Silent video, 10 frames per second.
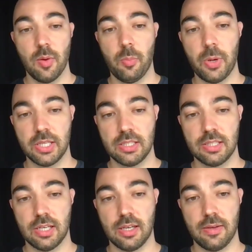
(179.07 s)
But
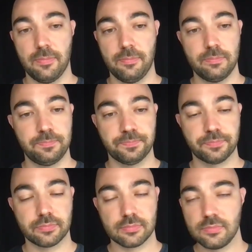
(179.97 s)

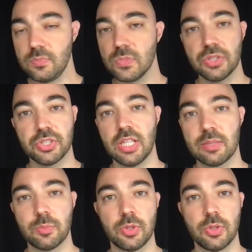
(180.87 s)
there's a lot more